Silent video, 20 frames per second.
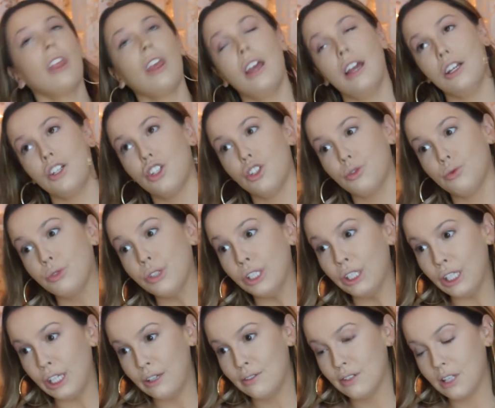it just
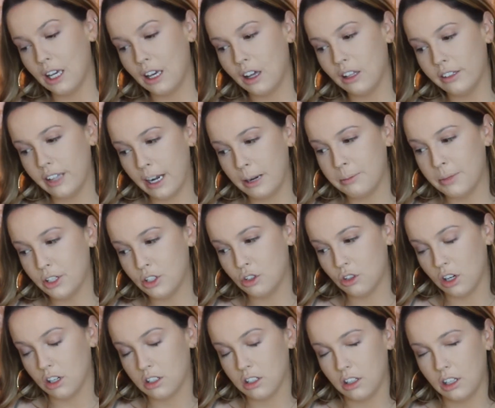relieves like a lot of my
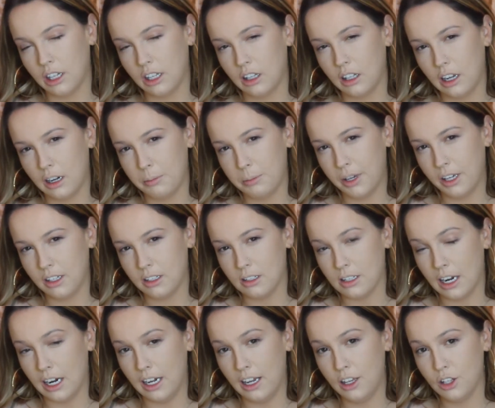stress and like a lot of my
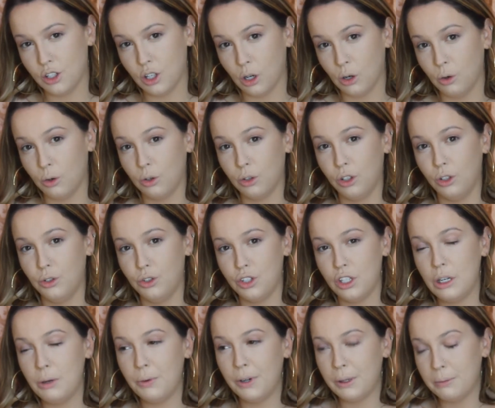anxiety. So
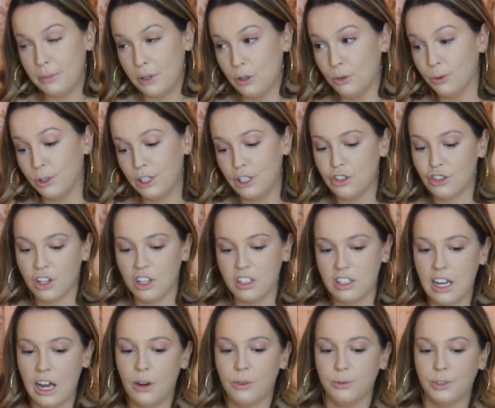usually when I'm like really stressed
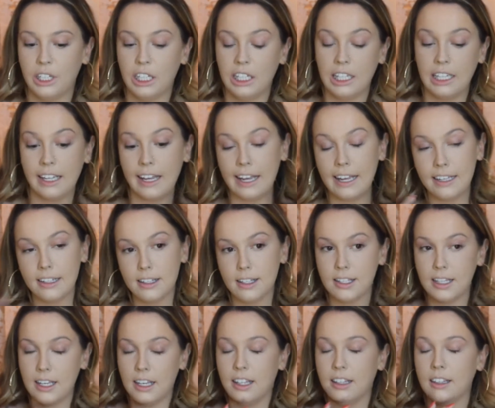out and really like
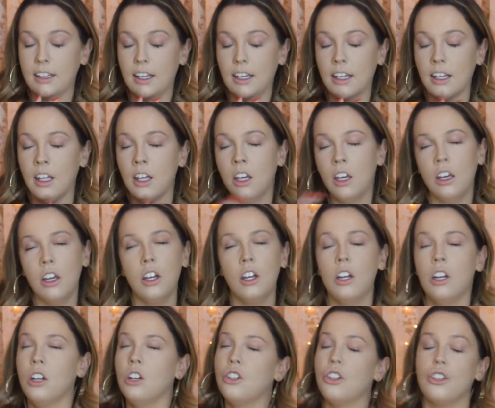antsy and like
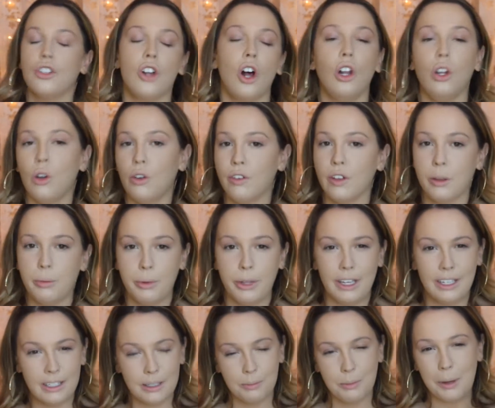just all over the
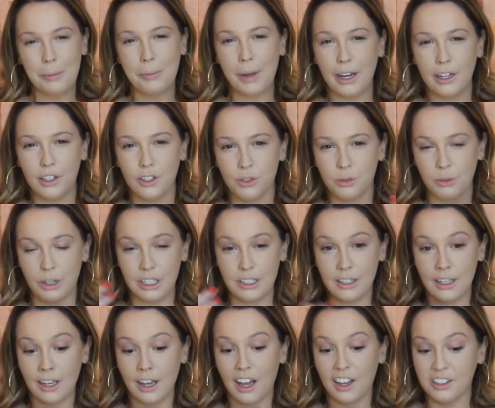place and my mind is
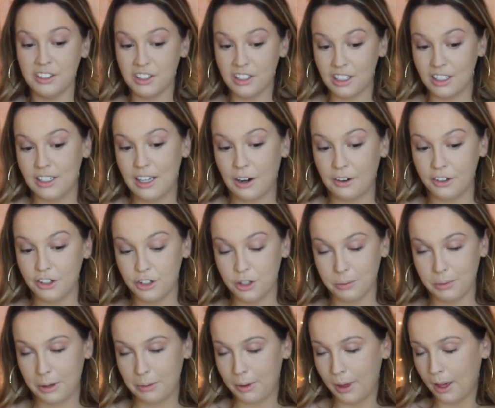racing, I'll sit down and do
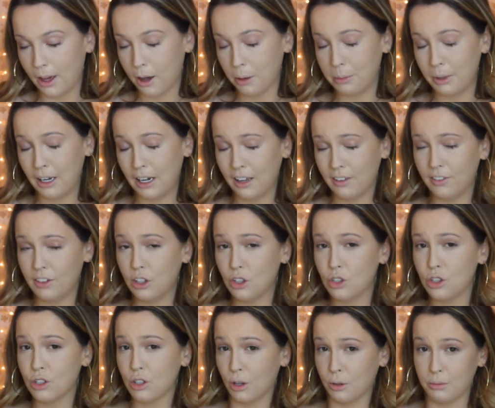my makeup and I feel
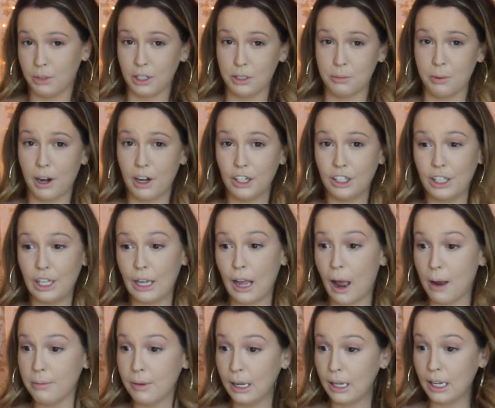so much better. Like,
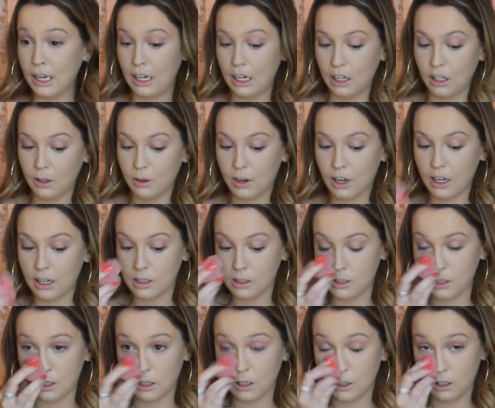I'm not kidding you guys,
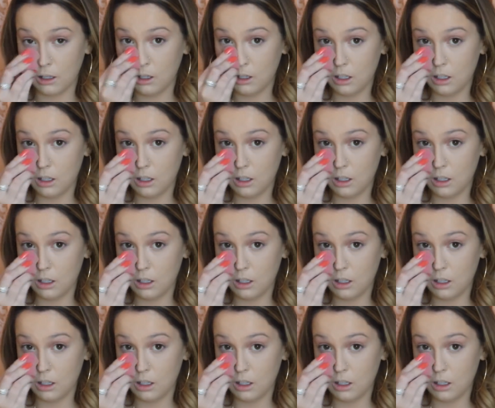like